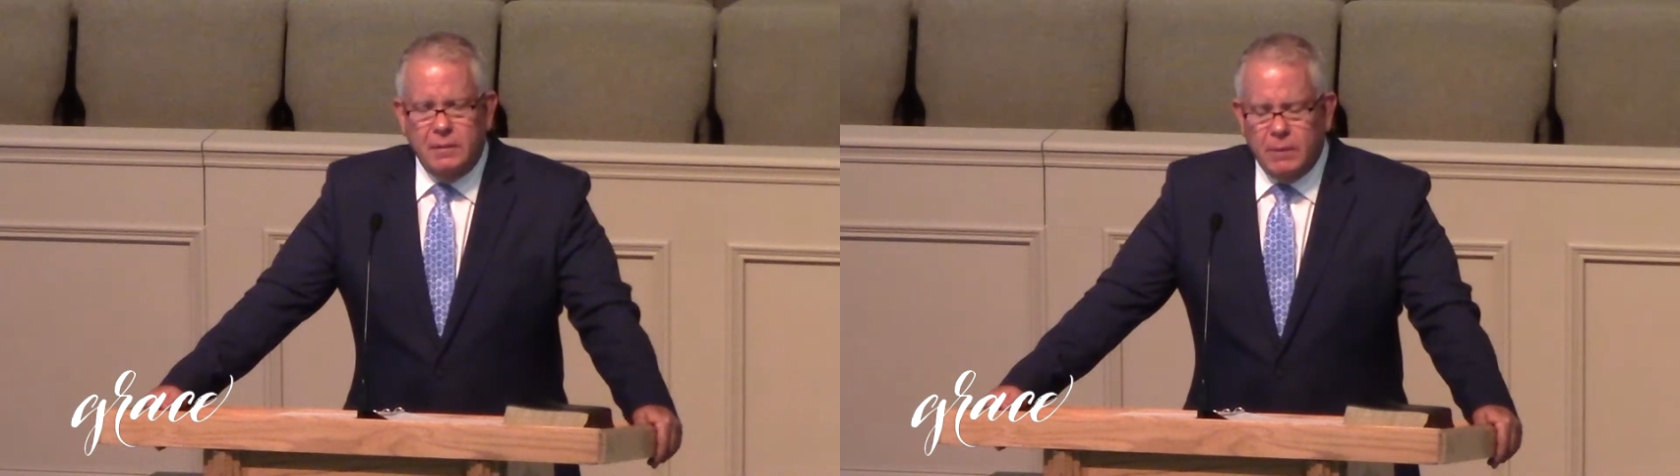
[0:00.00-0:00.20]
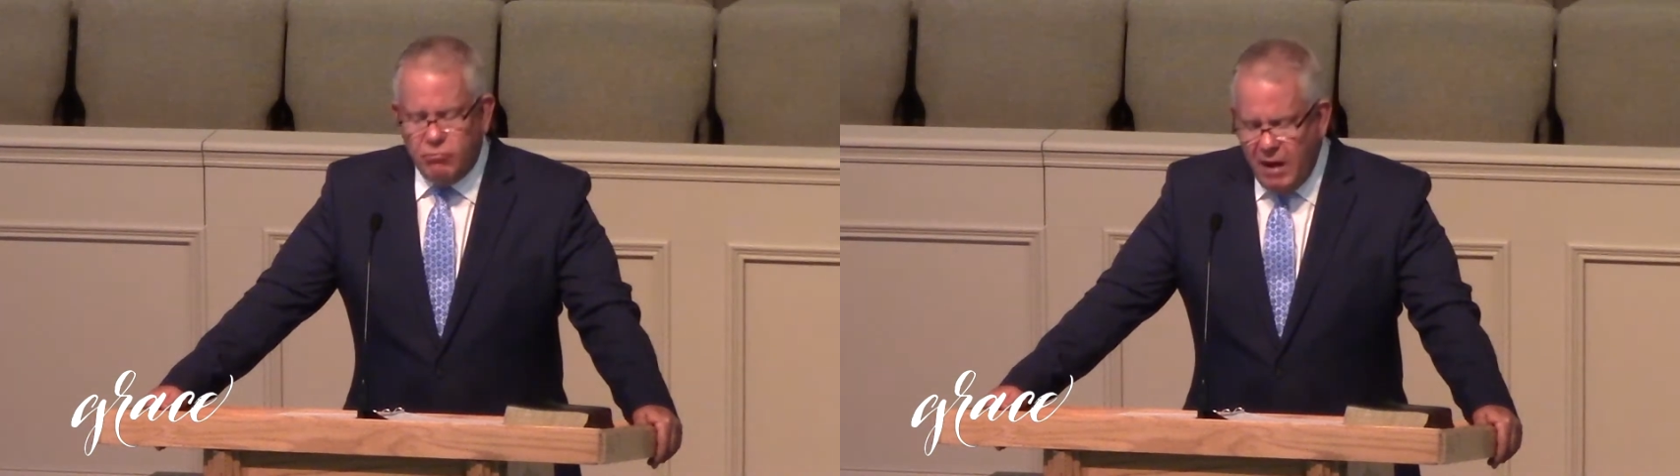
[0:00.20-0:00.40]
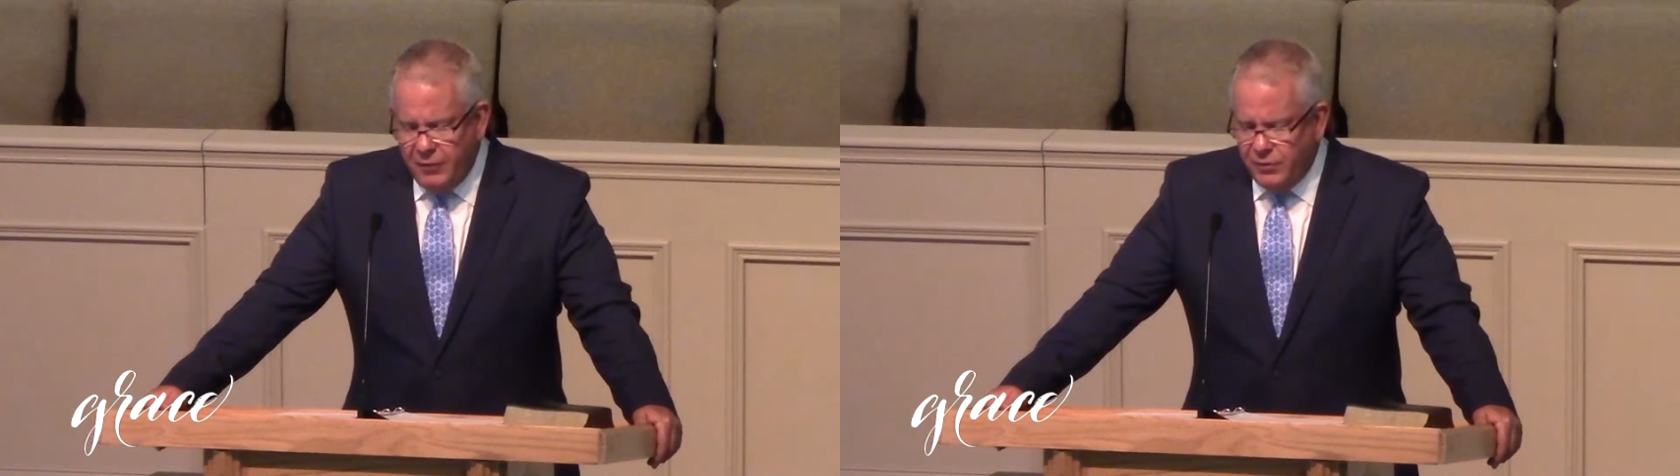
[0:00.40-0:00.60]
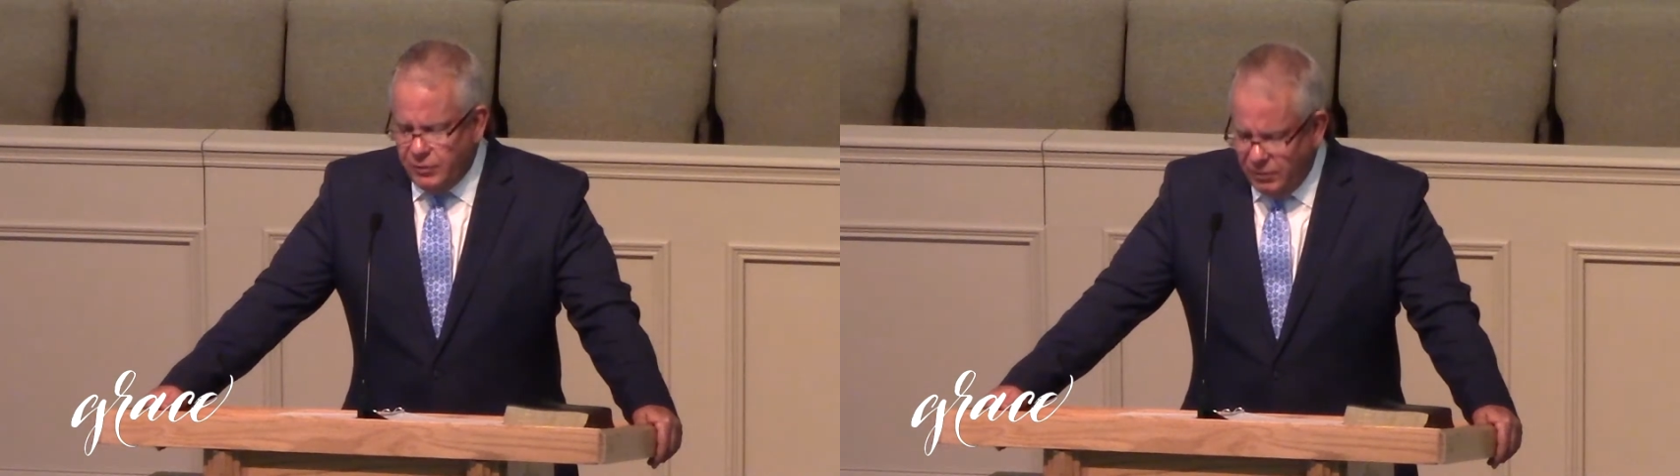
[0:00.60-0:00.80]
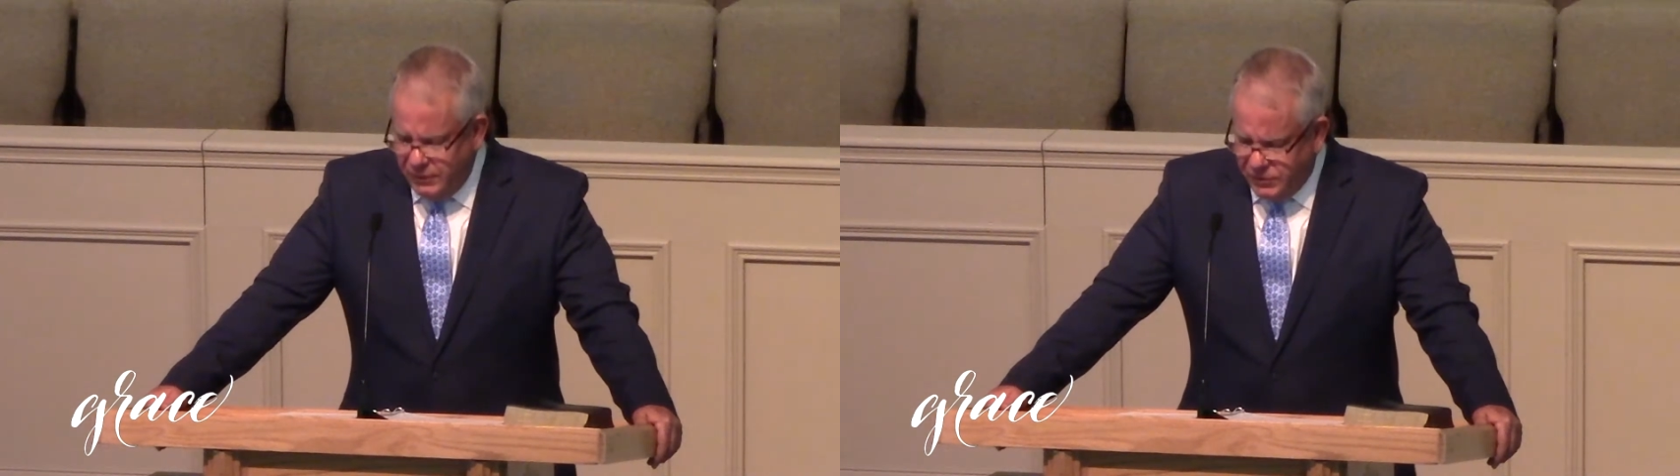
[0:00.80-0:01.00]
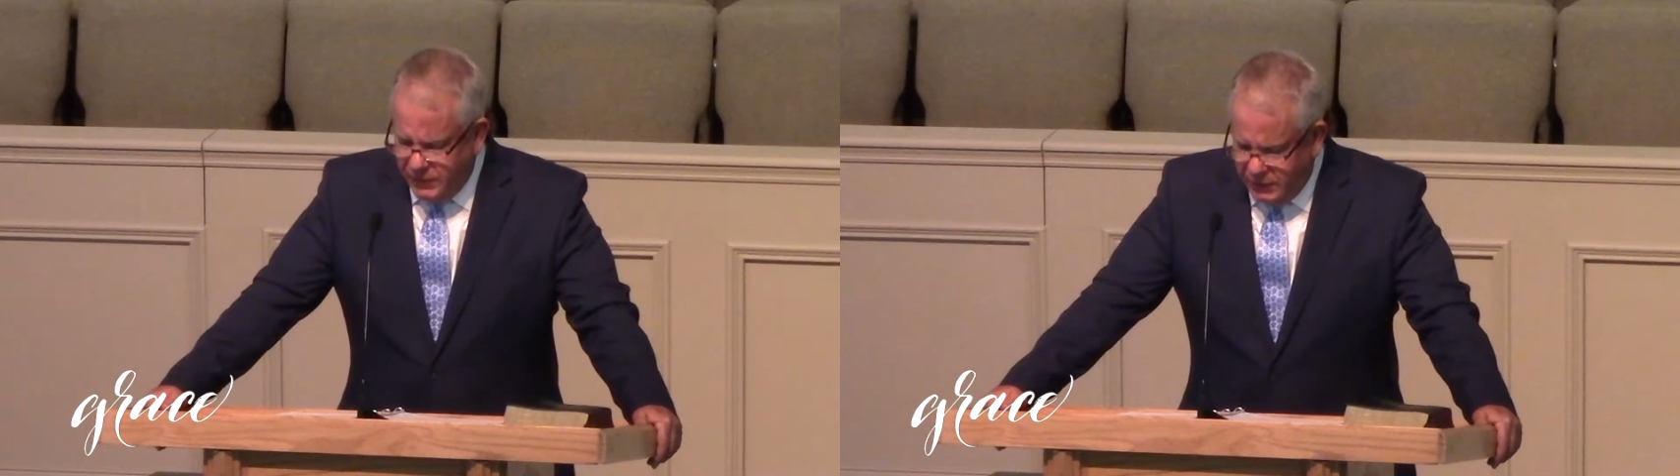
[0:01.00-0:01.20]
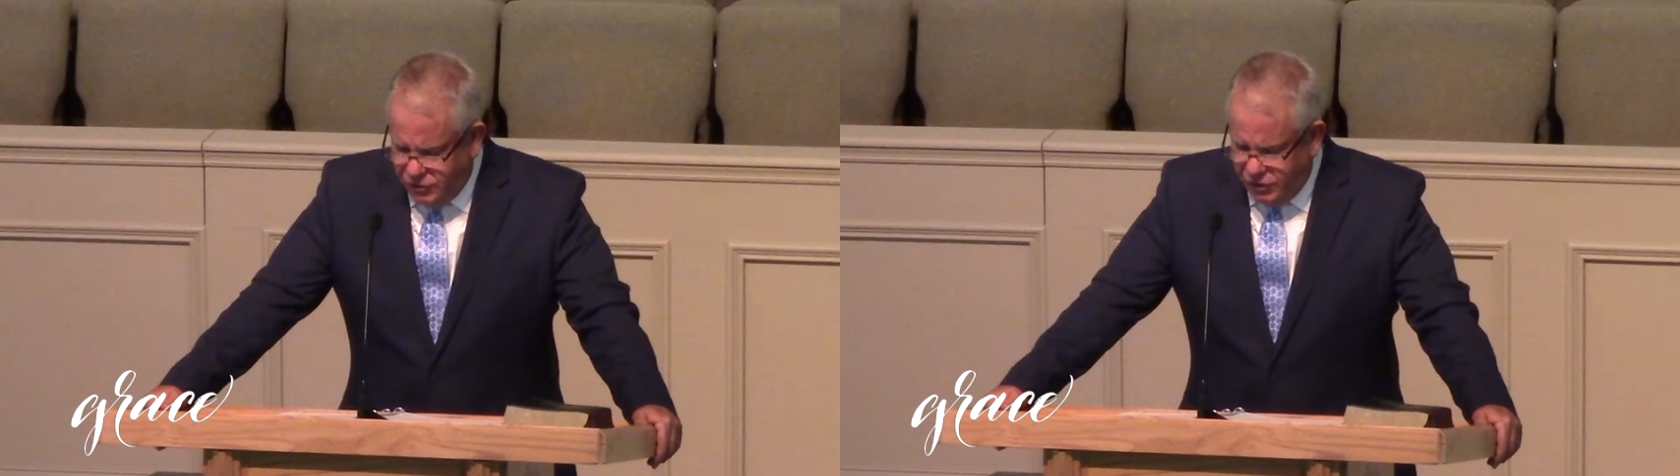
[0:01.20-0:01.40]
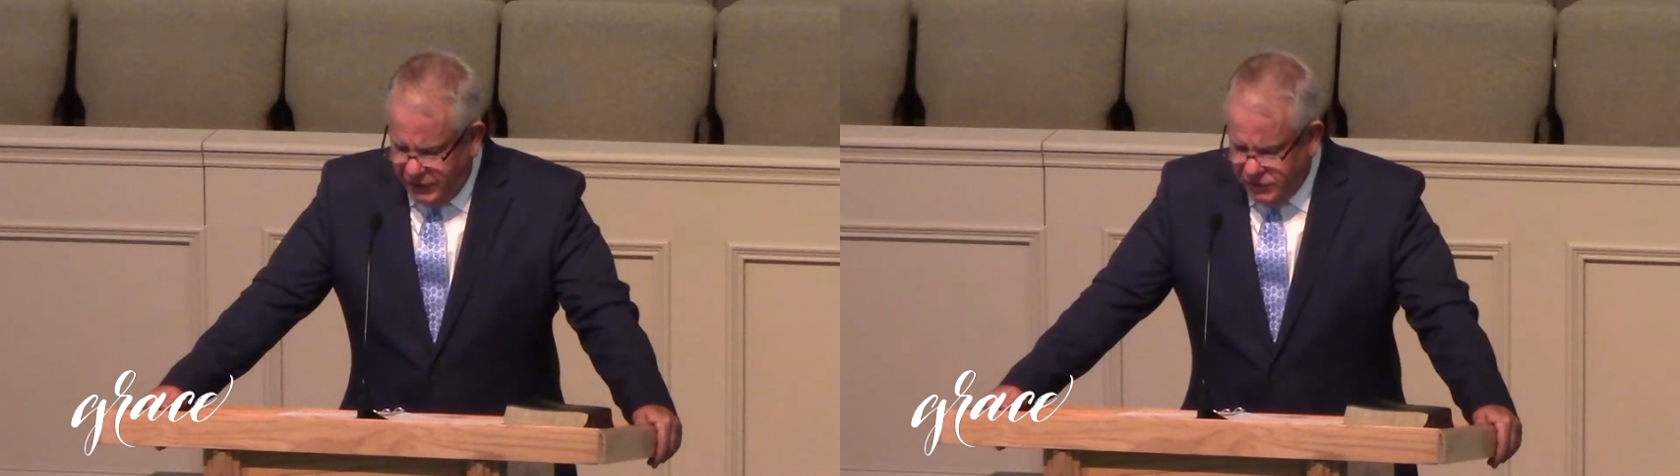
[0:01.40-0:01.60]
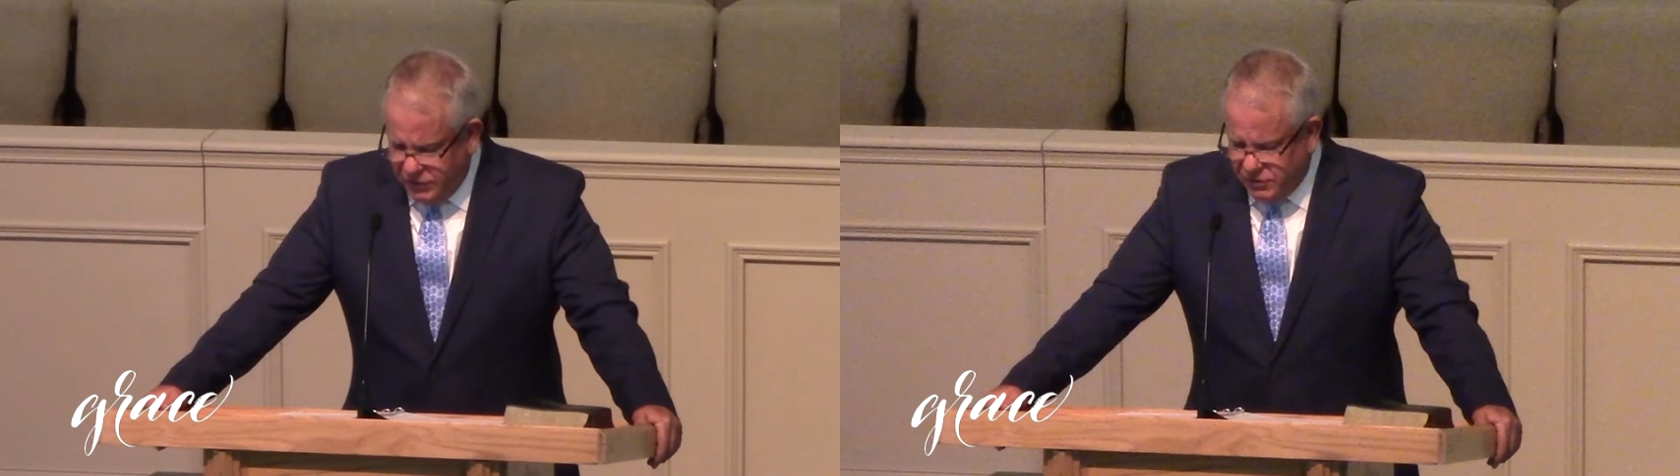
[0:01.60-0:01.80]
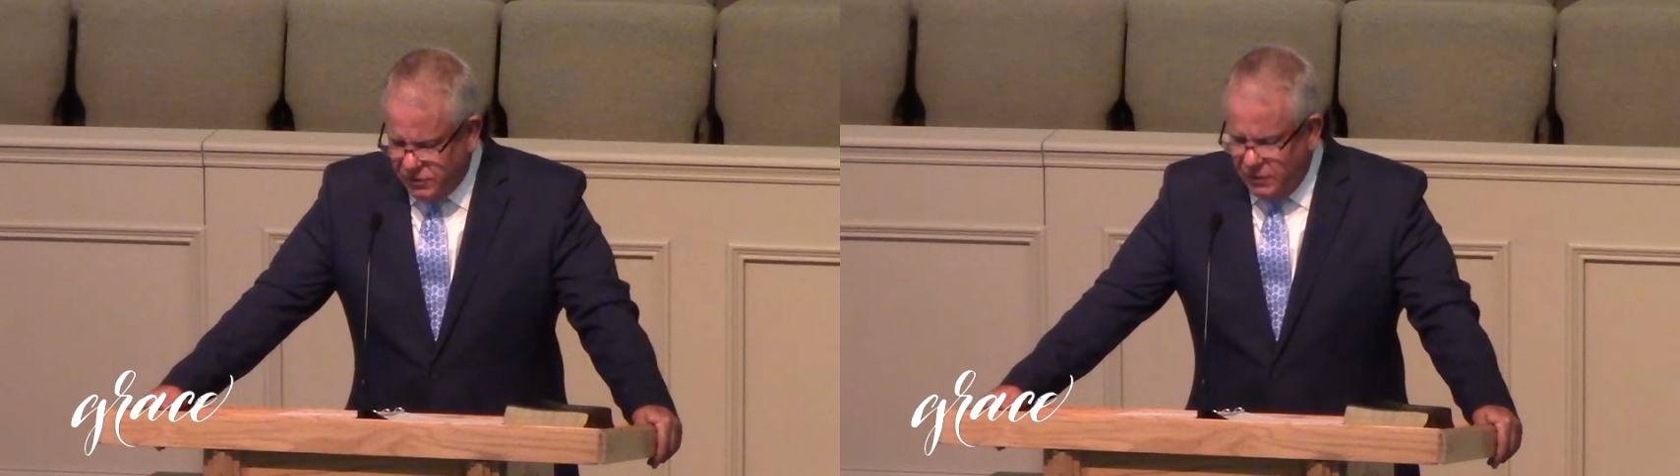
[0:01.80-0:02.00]
But rather, they're listening to
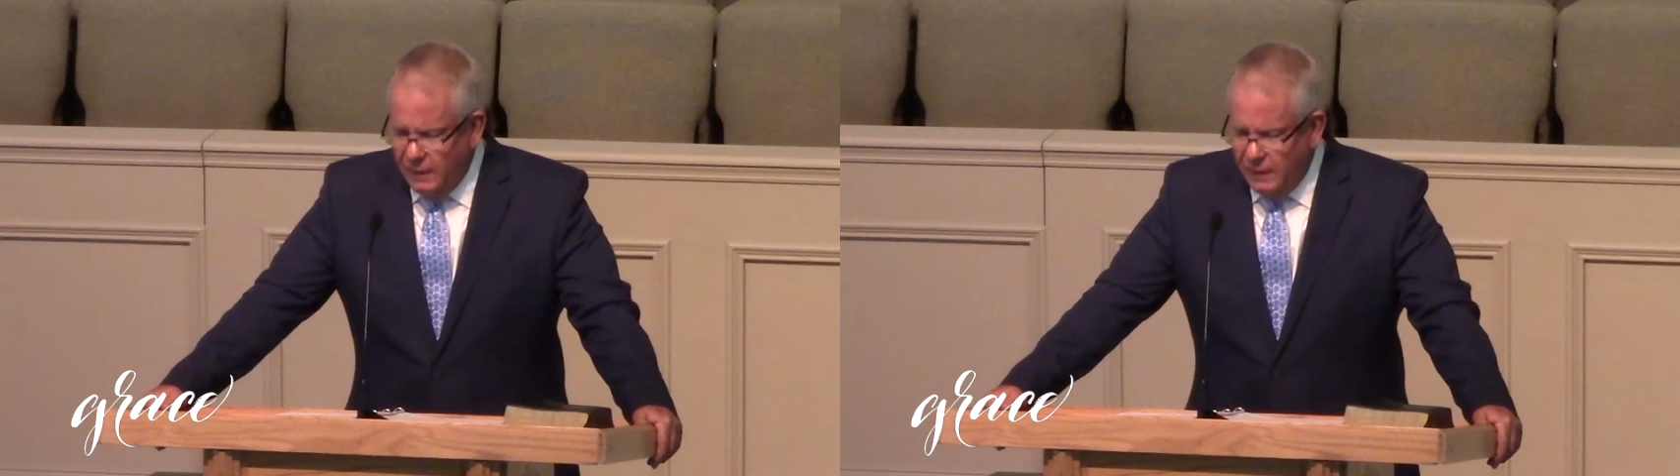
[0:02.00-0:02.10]
Jesus